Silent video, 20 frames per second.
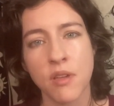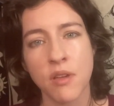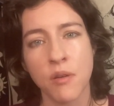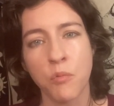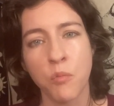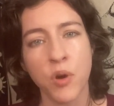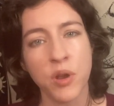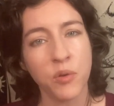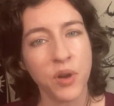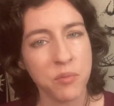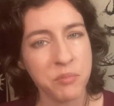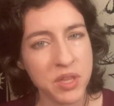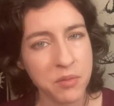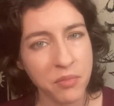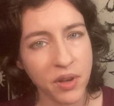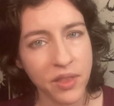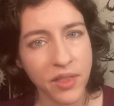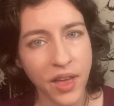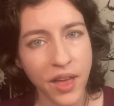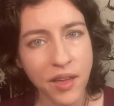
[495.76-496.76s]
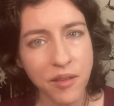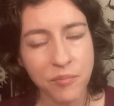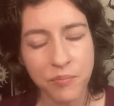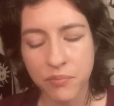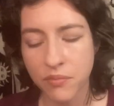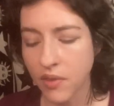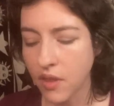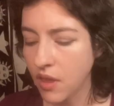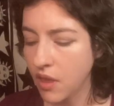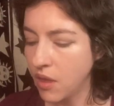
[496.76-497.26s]
What do I mean by that?
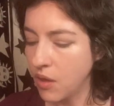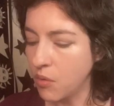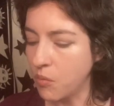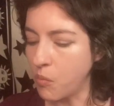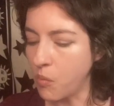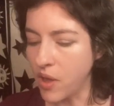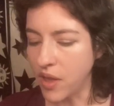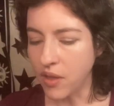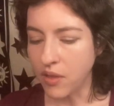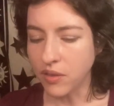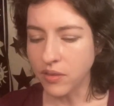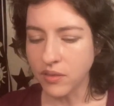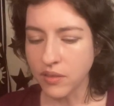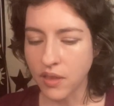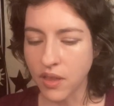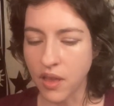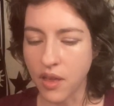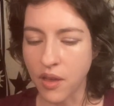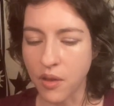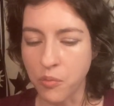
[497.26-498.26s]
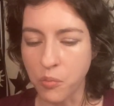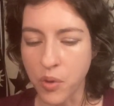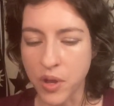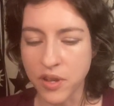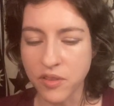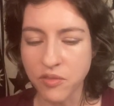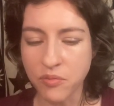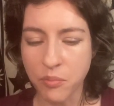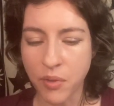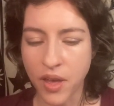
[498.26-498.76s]
Well, one
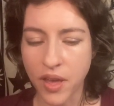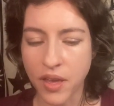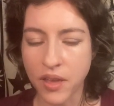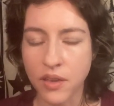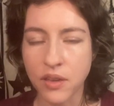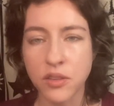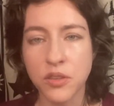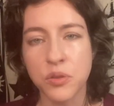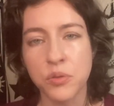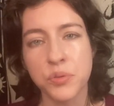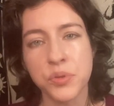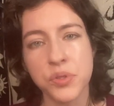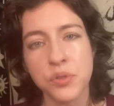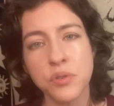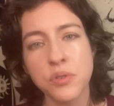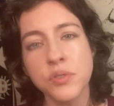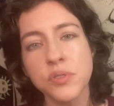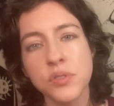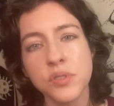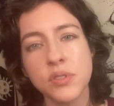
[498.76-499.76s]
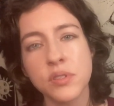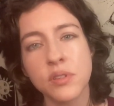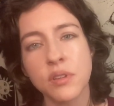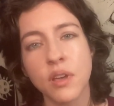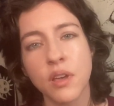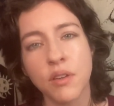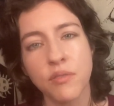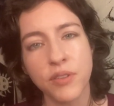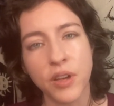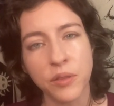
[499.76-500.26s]
of my accusers
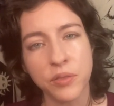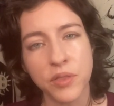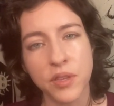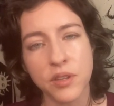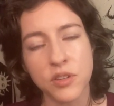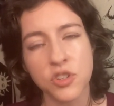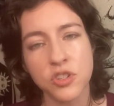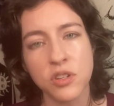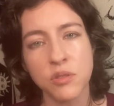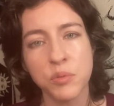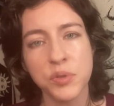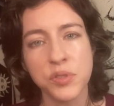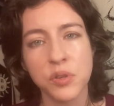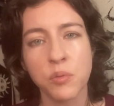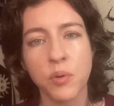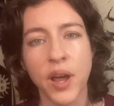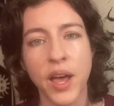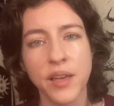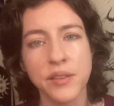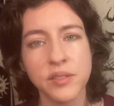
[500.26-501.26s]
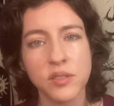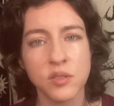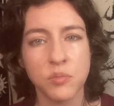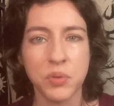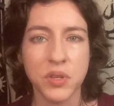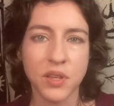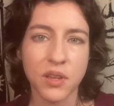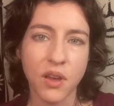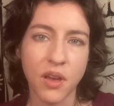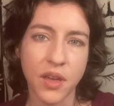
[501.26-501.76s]
felt that she was harassed
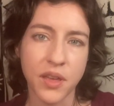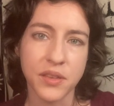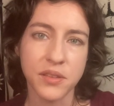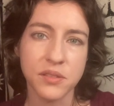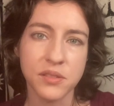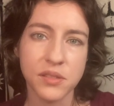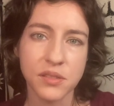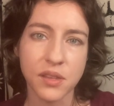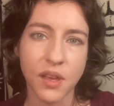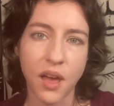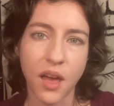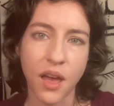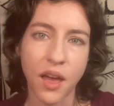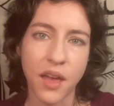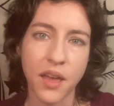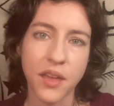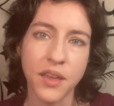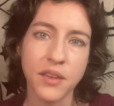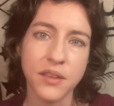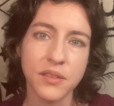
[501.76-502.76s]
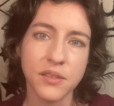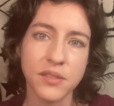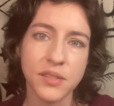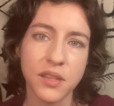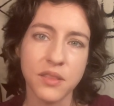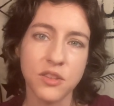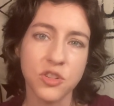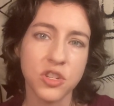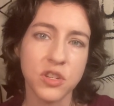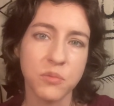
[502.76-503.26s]
because I
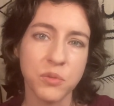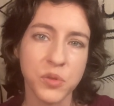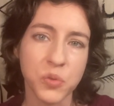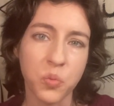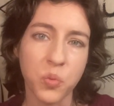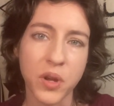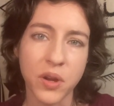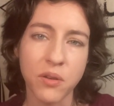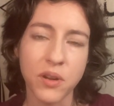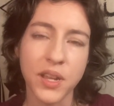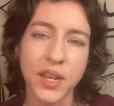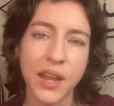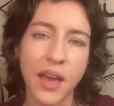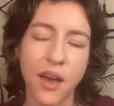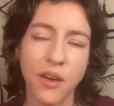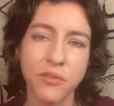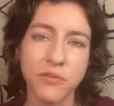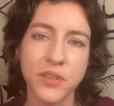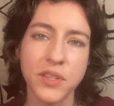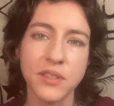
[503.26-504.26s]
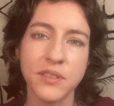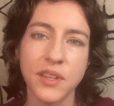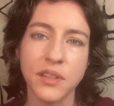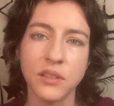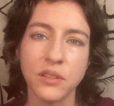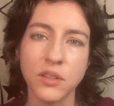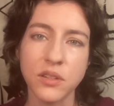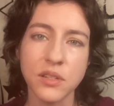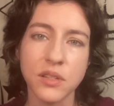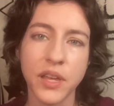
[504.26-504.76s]
said that she was wearing an outfit that
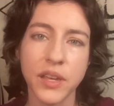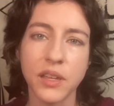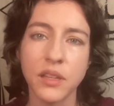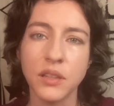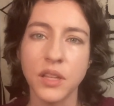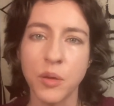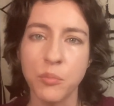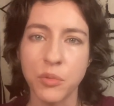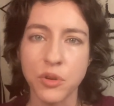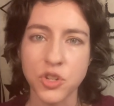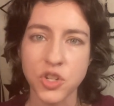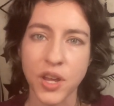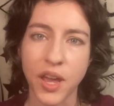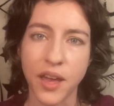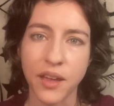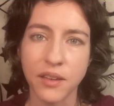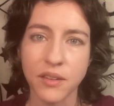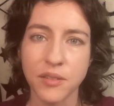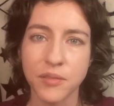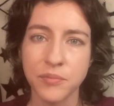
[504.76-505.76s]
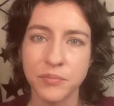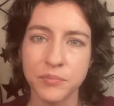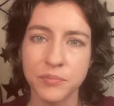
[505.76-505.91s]
looked like a lumberjack.